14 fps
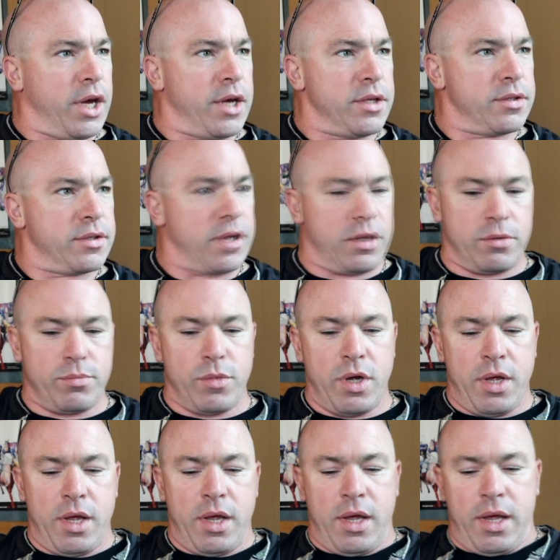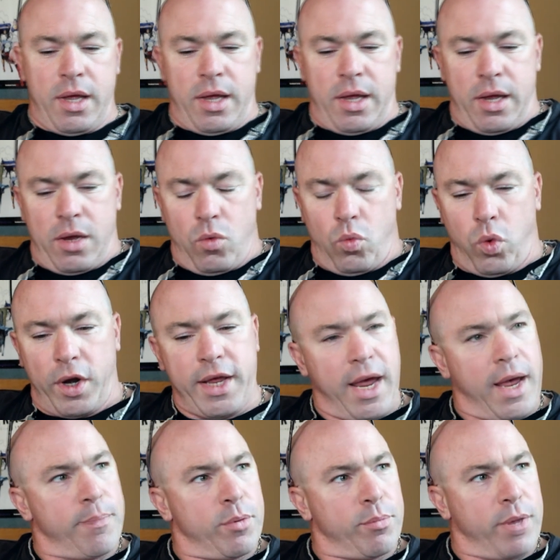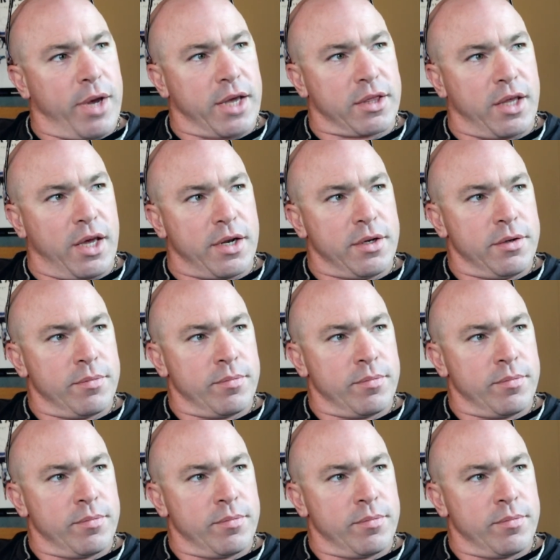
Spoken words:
Okay? Tell him what happened back then,